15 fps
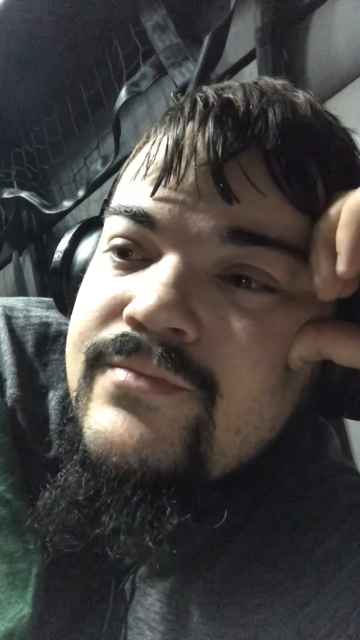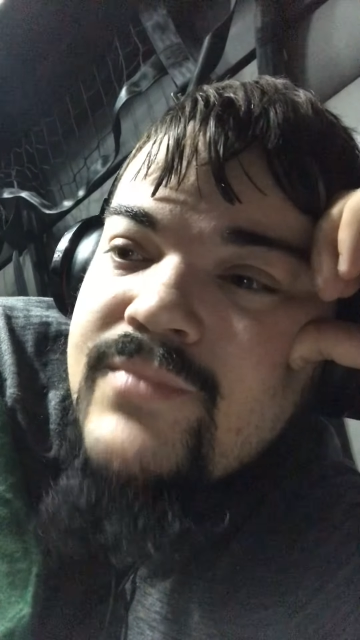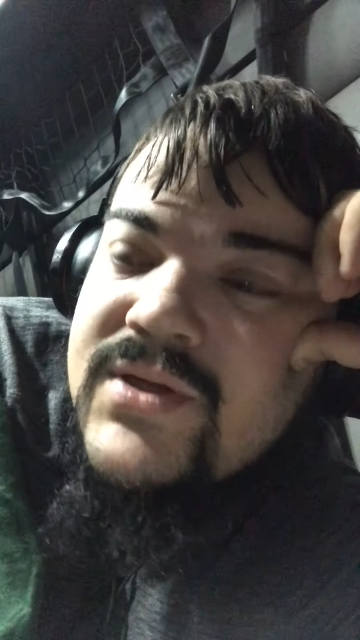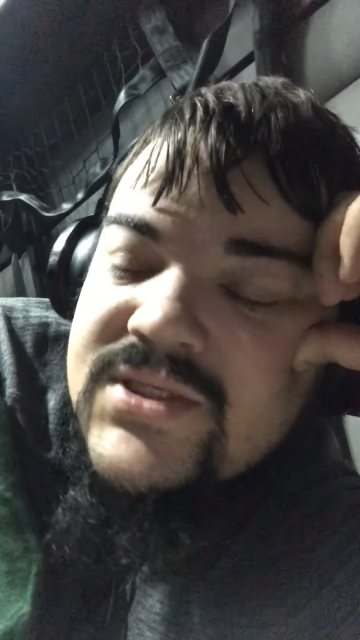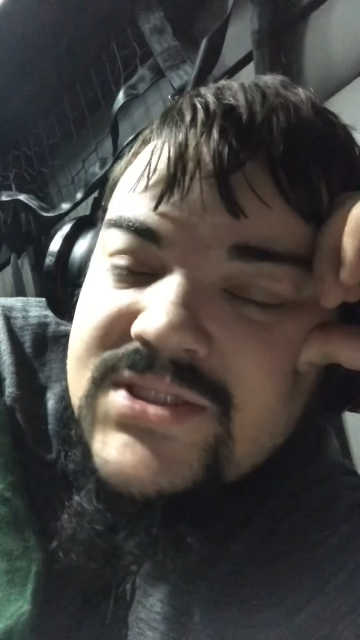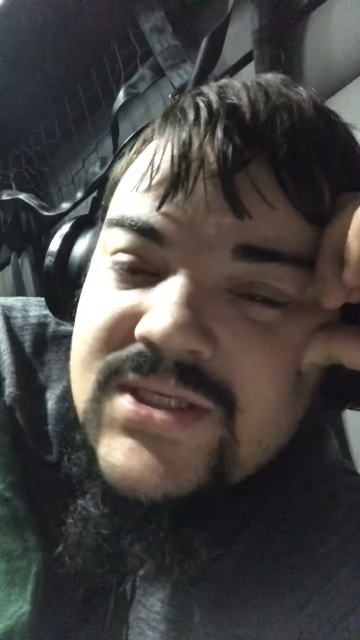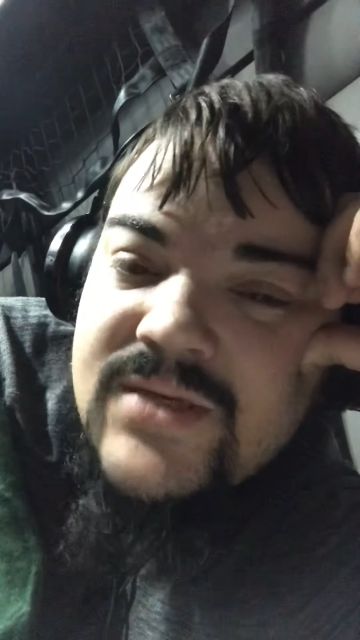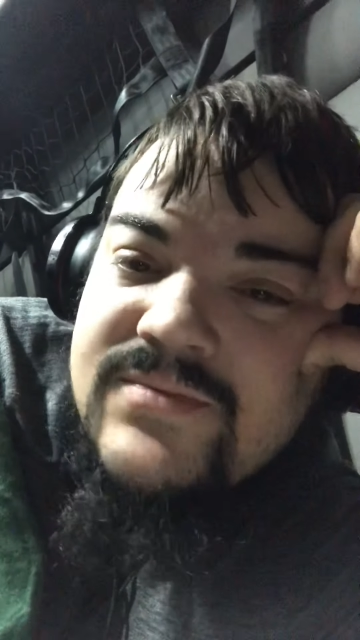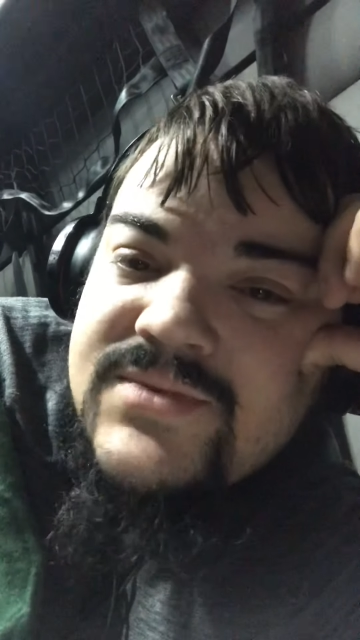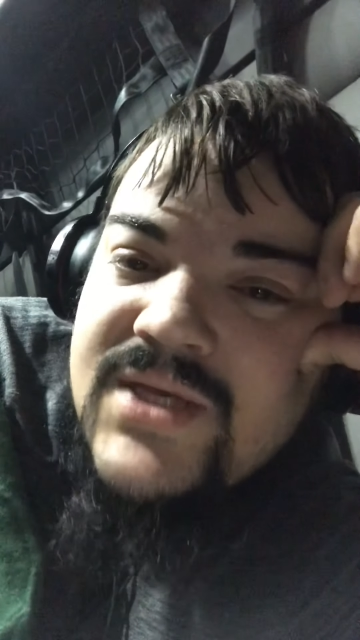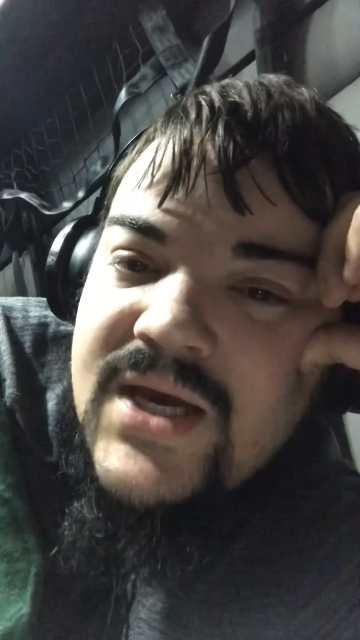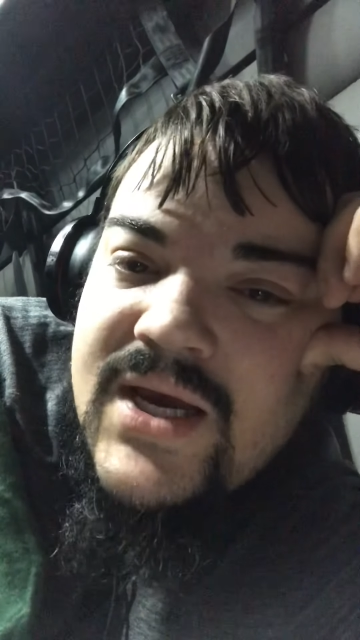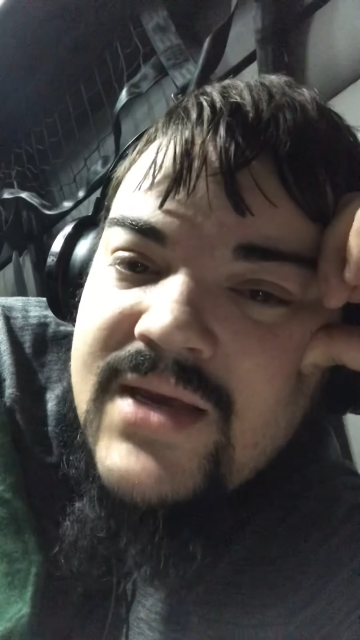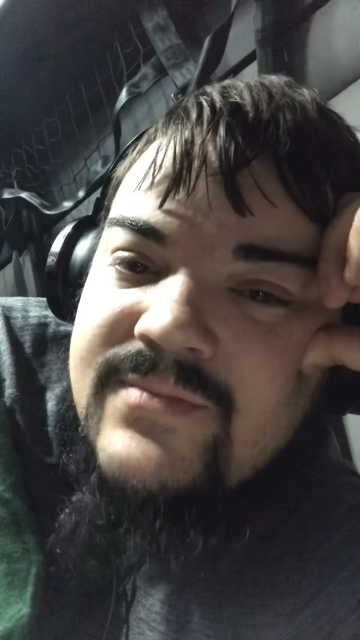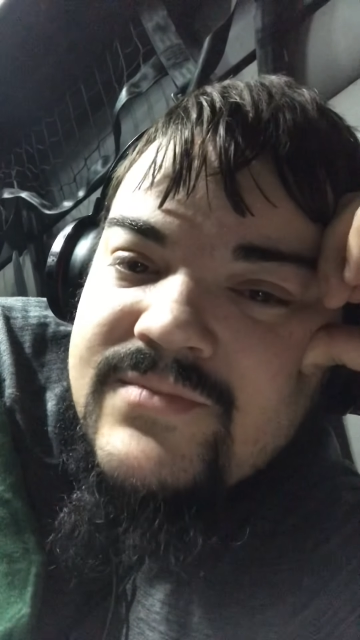But
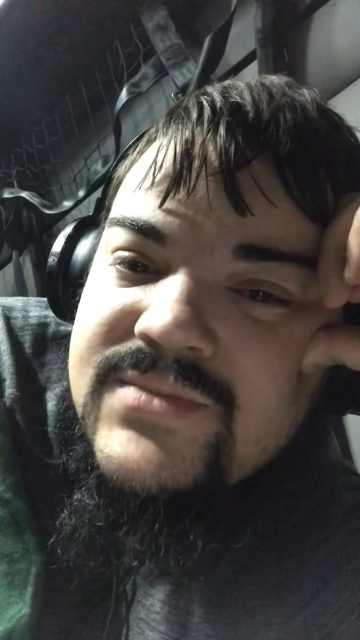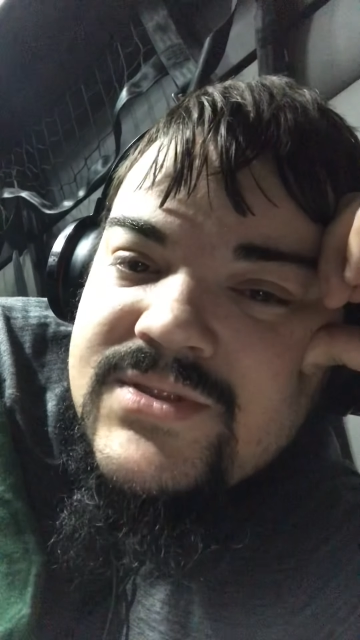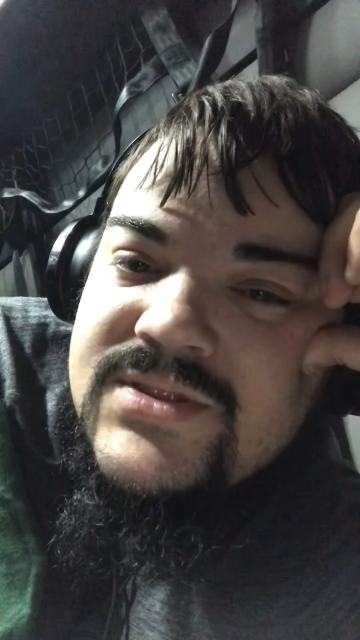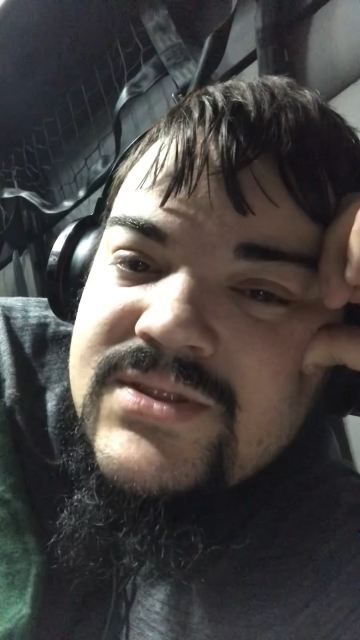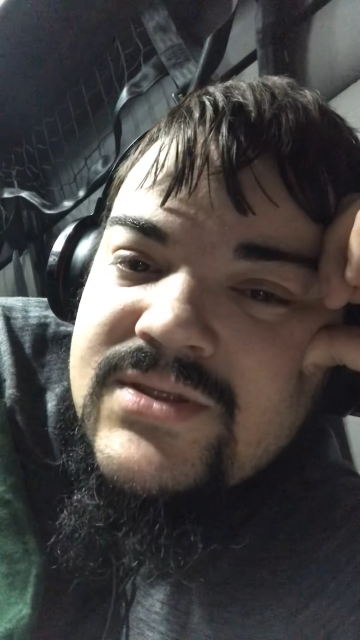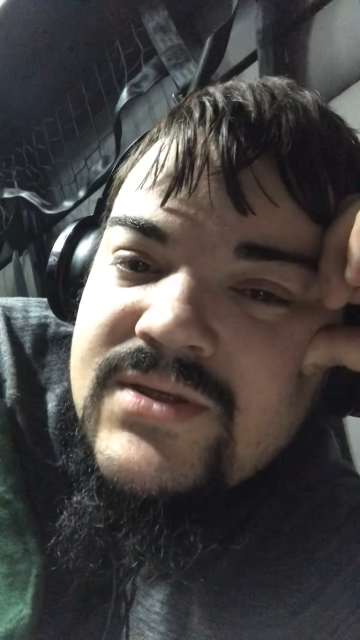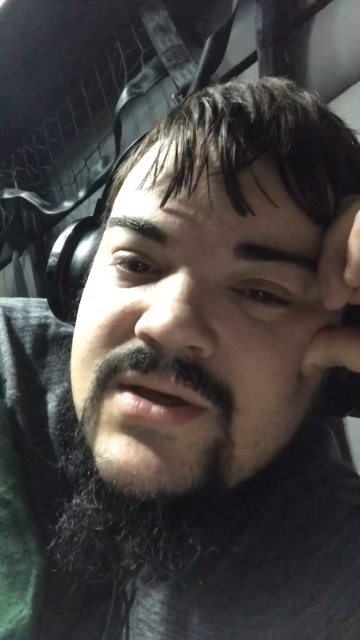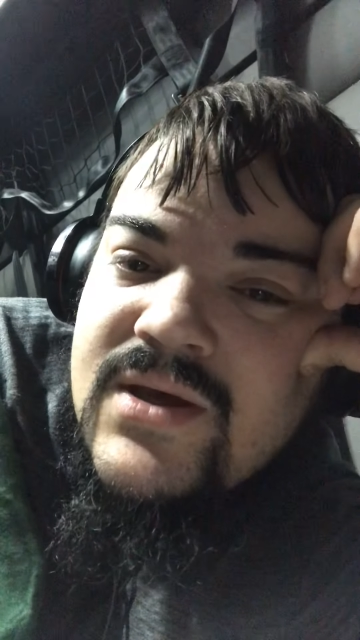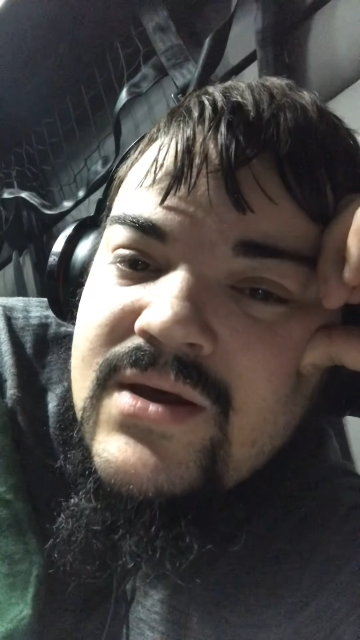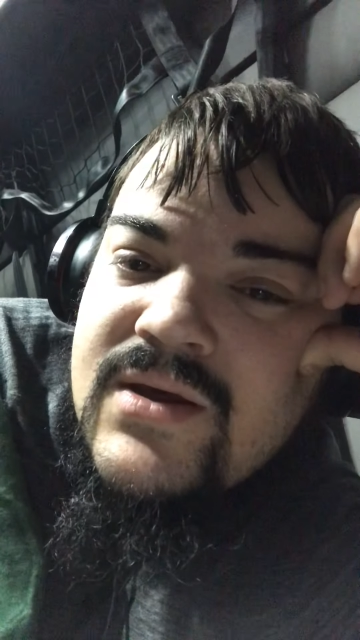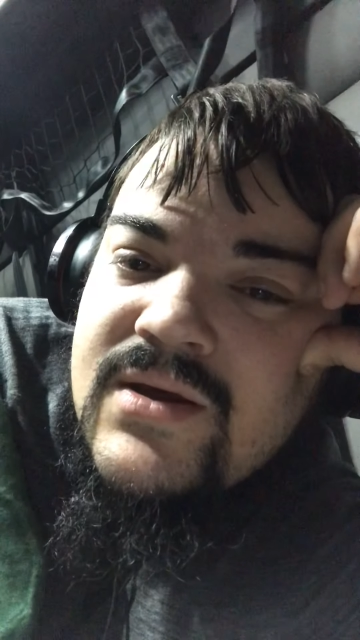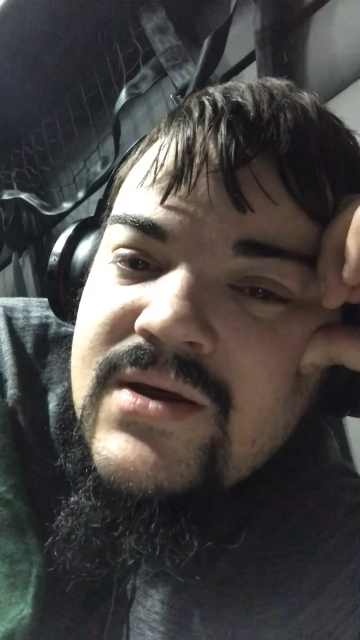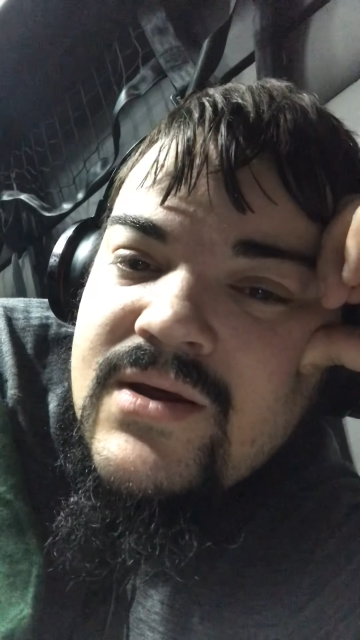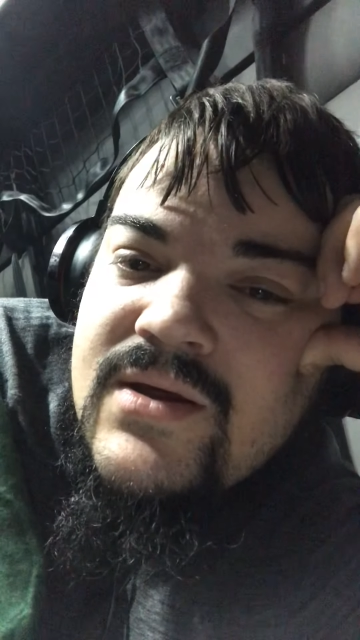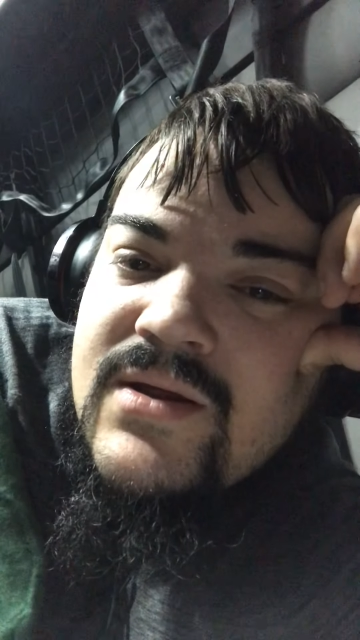sometimes
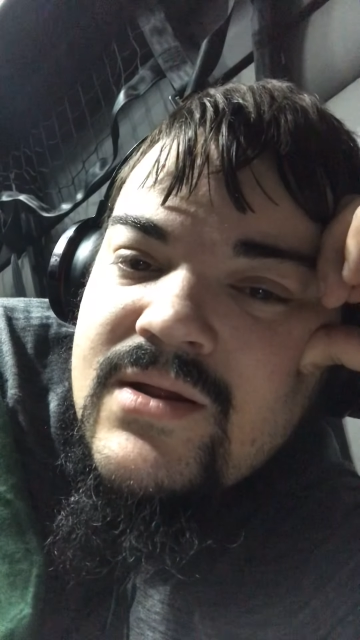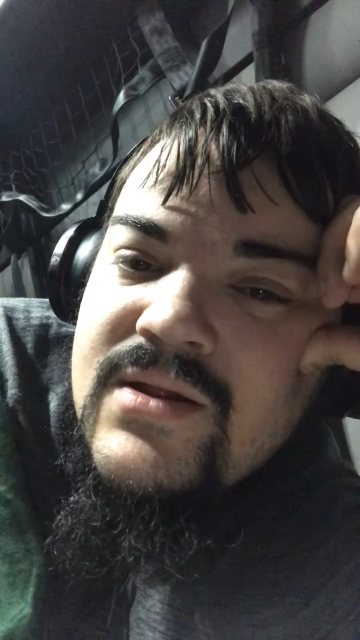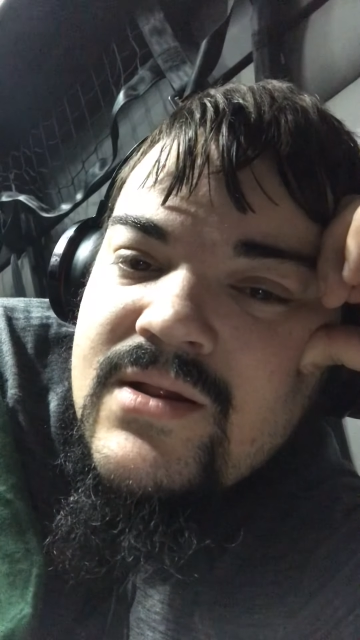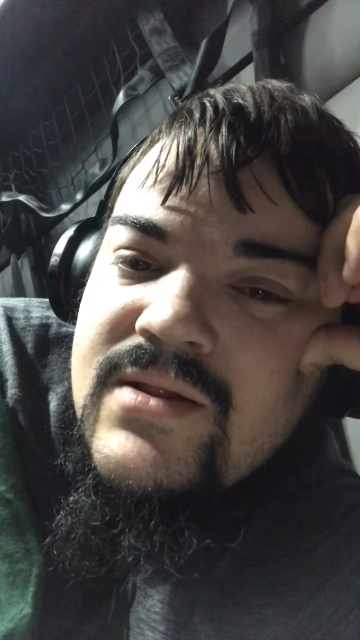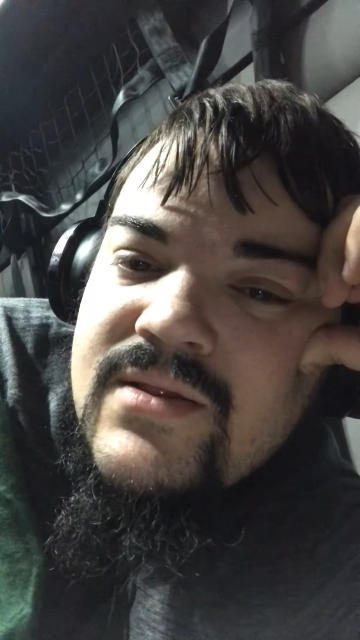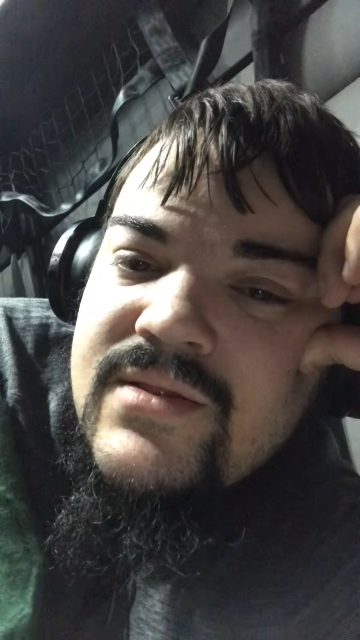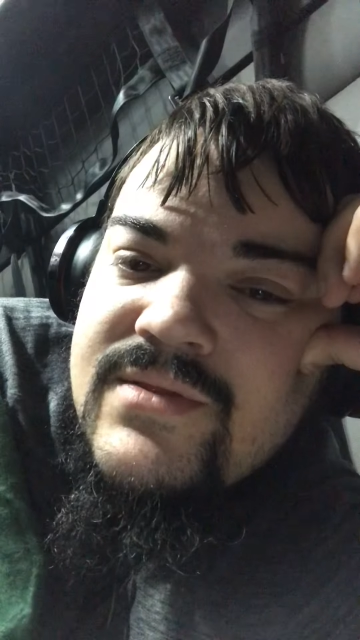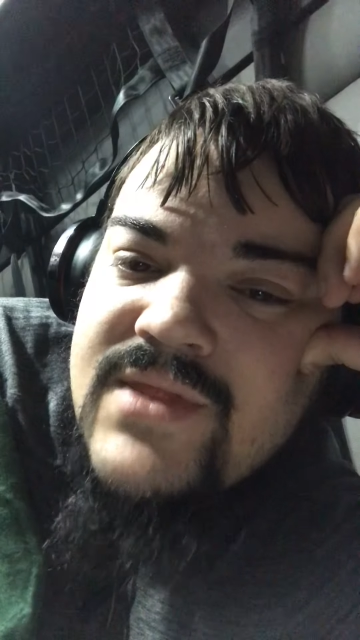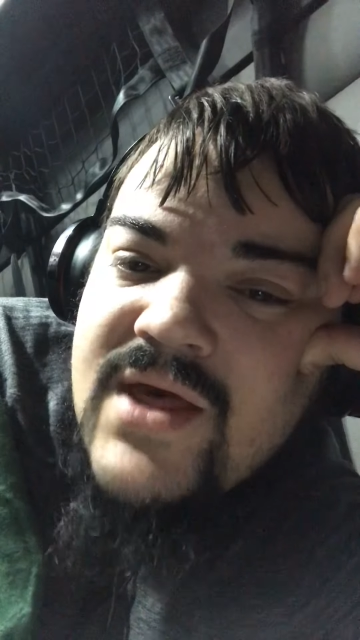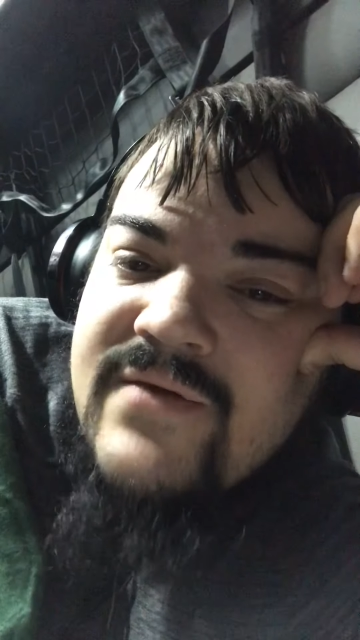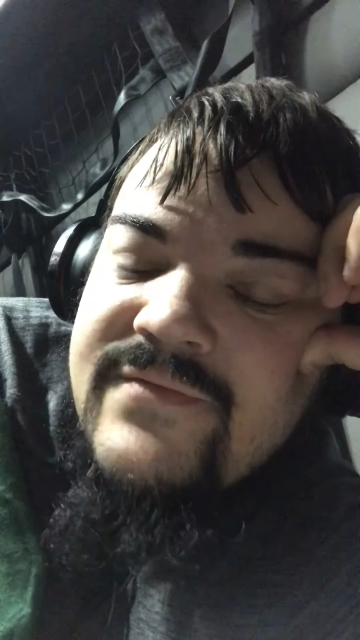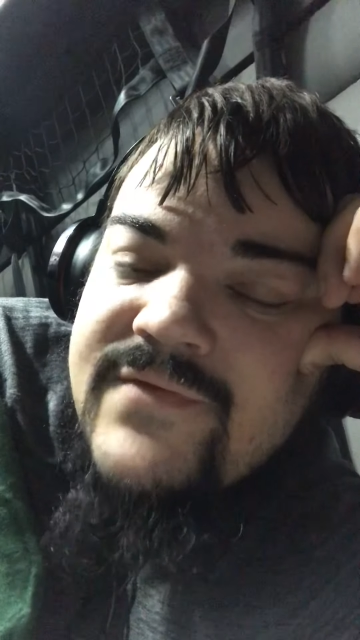that